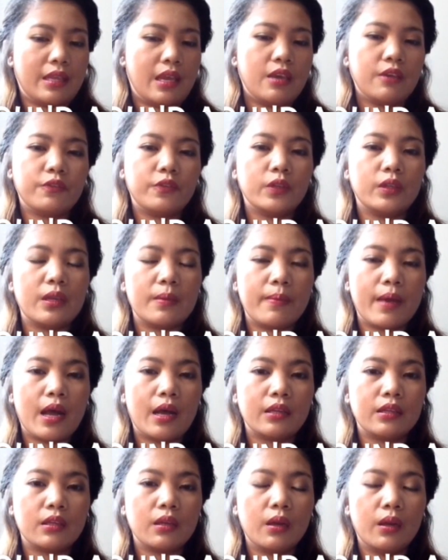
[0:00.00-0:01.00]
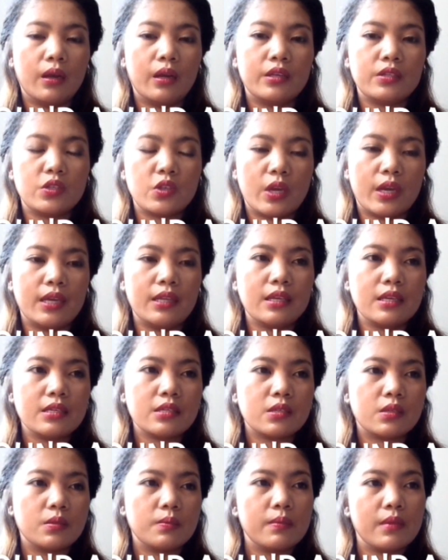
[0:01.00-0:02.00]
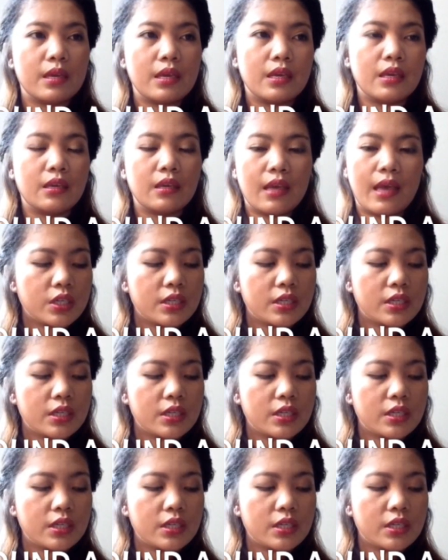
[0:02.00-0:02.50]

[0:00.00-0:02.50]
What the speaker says: thankful about her trainings to me.